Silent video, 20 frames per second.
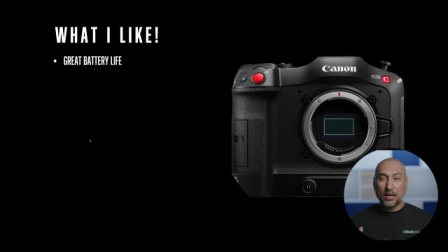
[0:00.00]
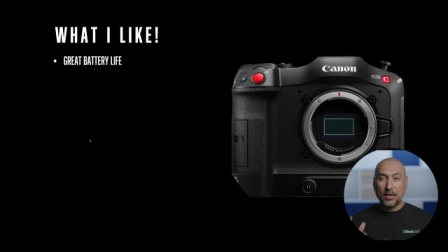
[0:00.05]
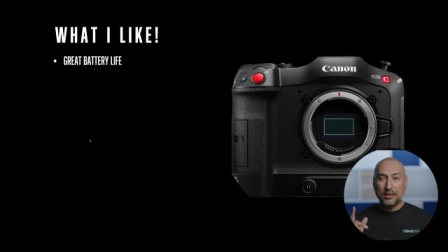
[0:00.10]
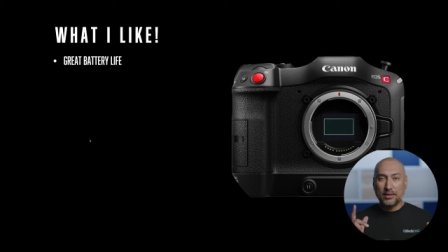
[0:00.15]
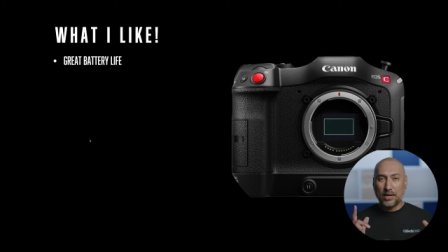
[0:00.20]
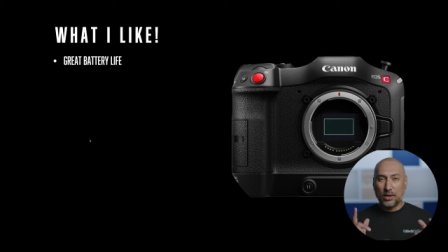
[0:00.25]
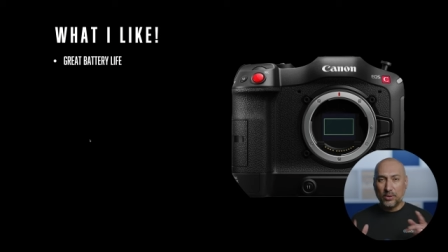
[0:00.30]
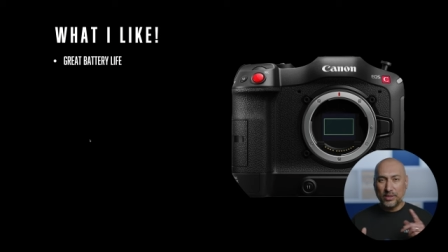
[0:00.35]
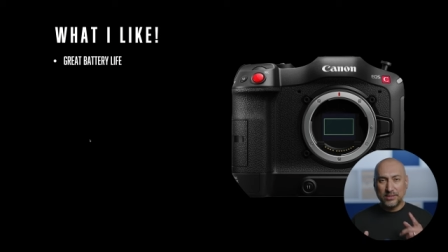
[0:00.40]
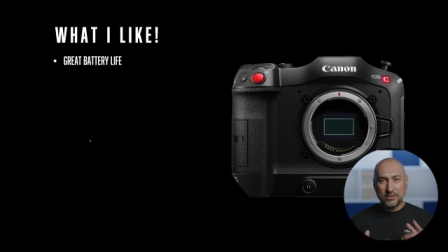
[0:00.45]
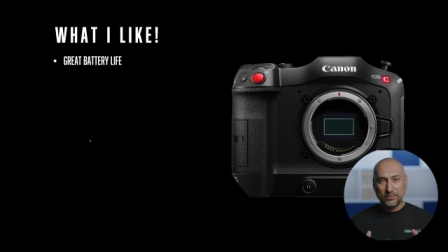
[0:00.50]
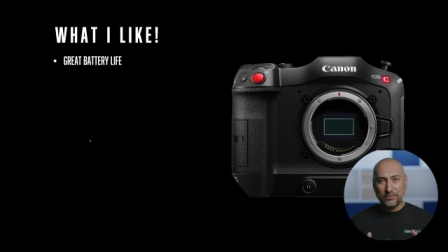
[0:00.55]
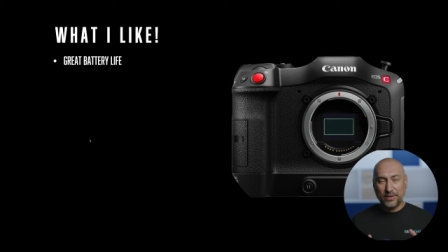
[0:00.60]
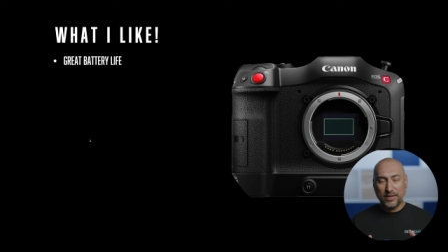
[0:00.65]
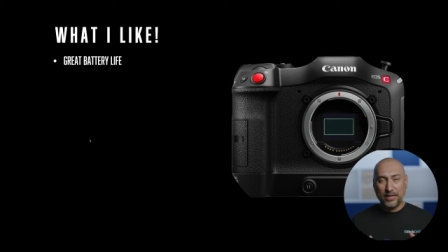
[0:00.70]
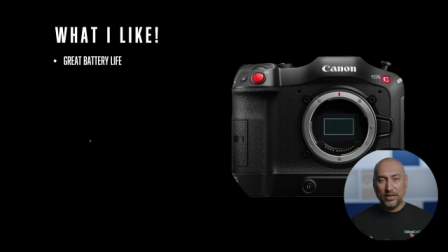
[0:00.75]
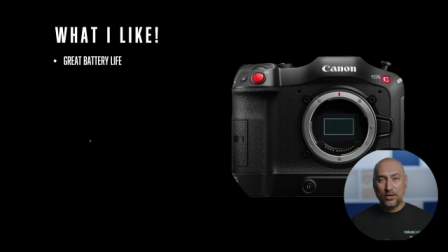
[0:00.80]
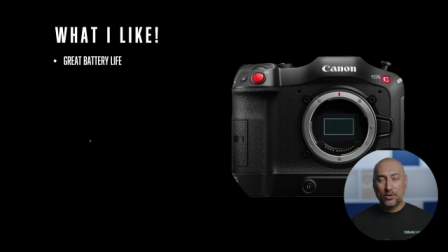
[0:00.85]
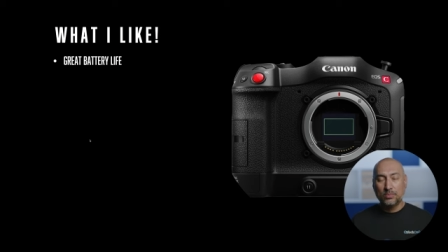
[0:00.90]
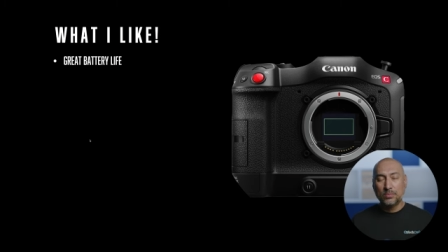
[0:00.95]
There is a
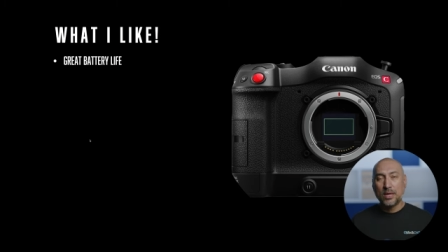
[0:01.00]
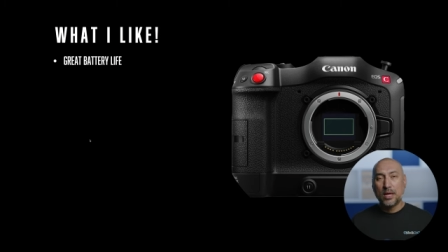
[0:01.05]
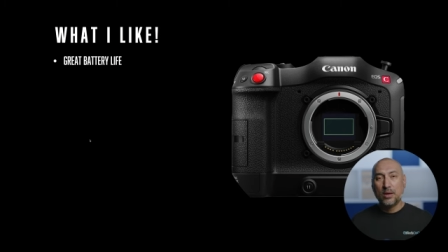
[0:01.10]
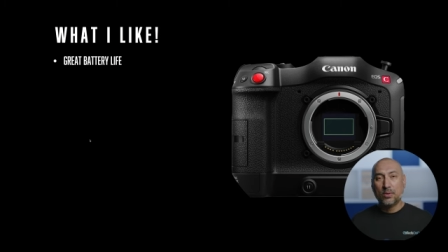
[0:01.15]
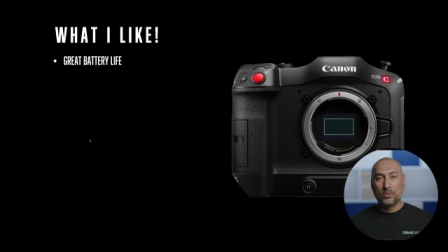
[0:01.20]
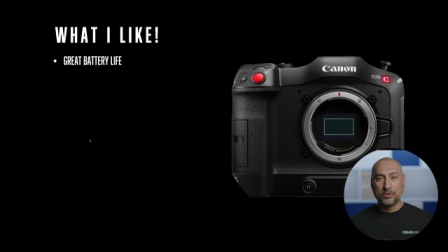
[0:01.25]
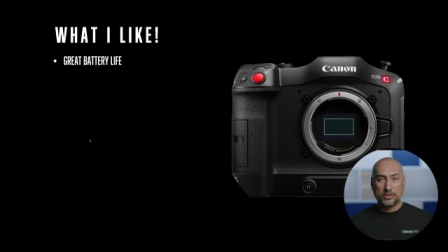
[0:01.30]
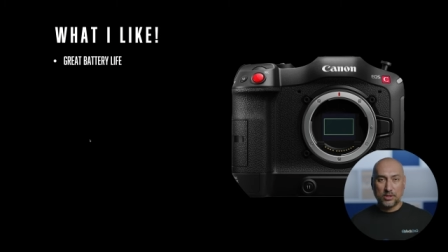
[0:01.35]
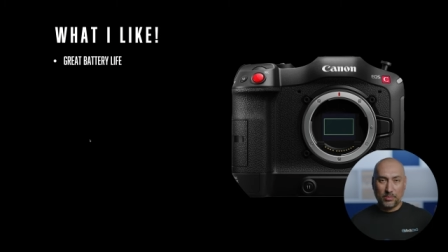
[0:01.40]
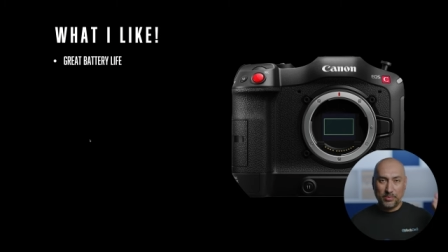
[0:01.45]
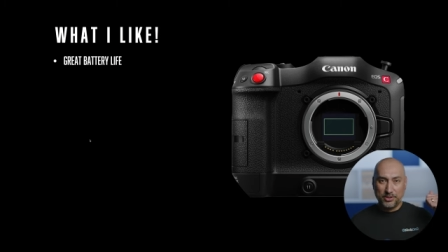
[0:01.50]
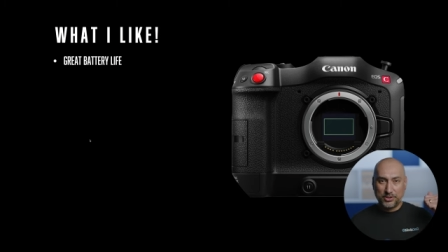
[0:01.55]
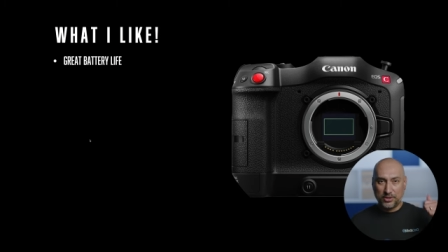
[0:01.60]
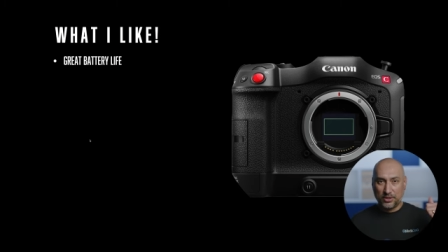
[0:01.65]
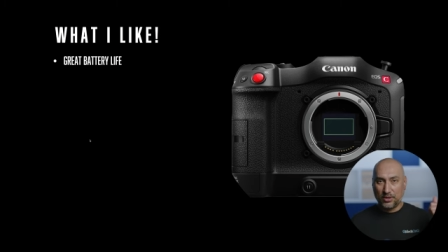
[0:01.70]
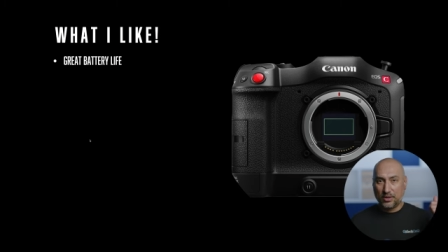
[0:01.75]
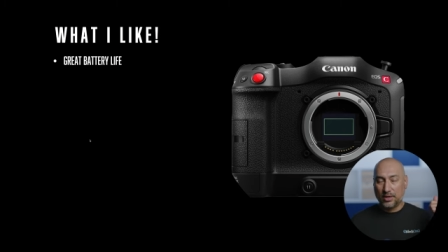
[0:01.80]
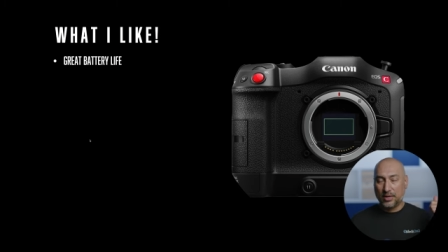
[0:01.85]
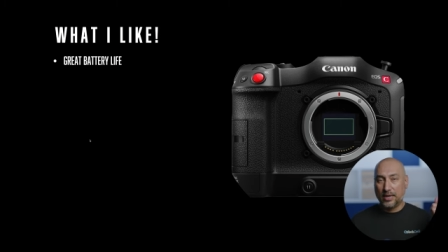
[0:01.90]
video, which I'll be sure to